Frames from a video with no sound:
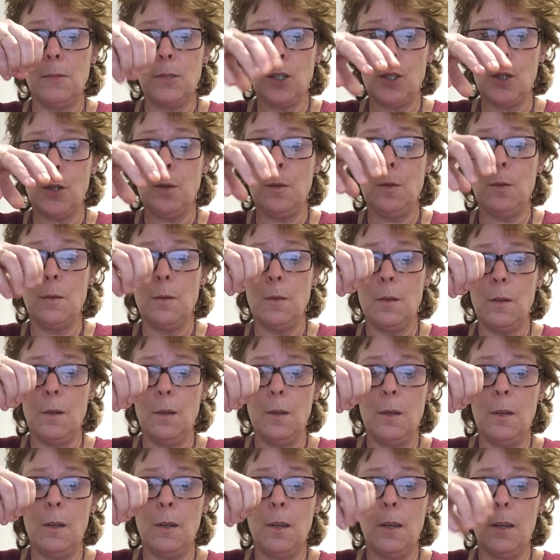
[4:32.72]
2,
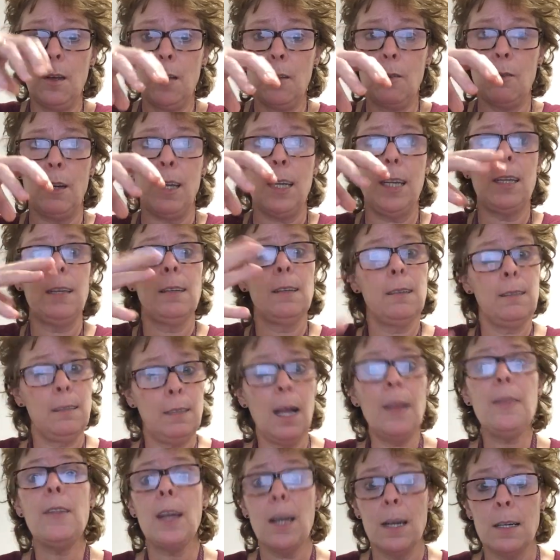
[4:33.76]
3,
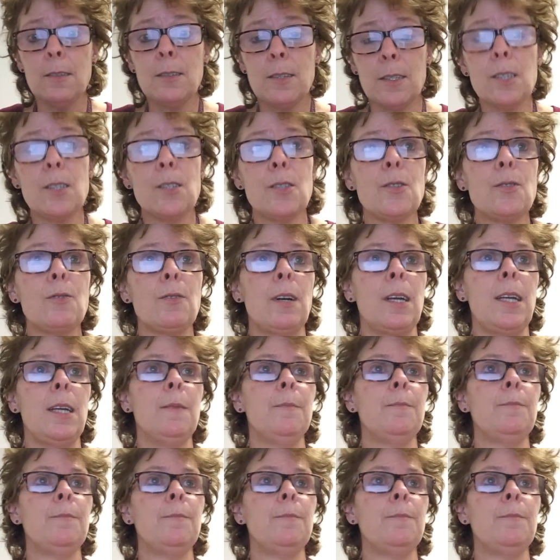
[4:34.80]
and the answer's 3.